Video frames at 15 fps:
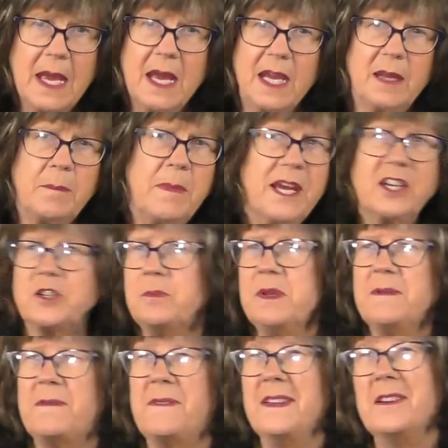It makes me
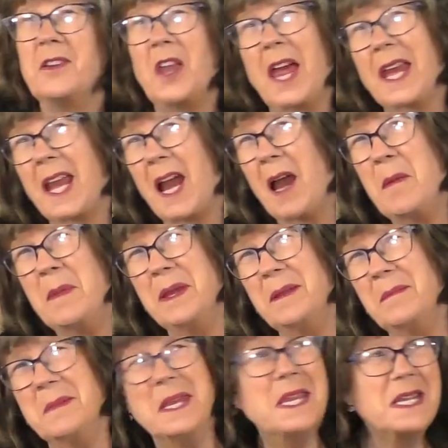feel like I'm
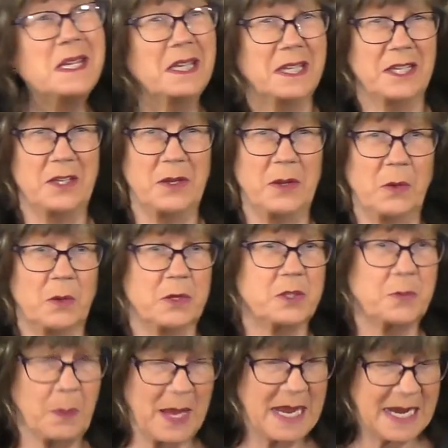in Italy or
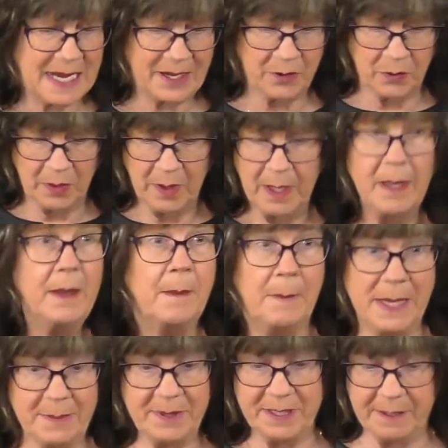Spain or
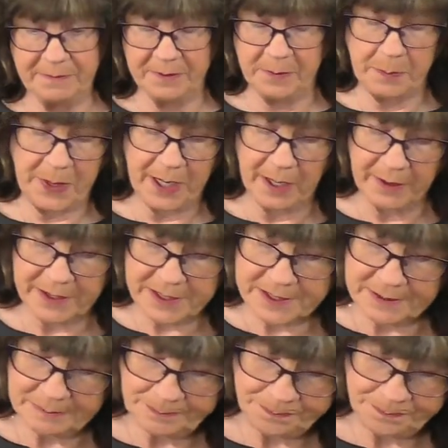maybe even Paris.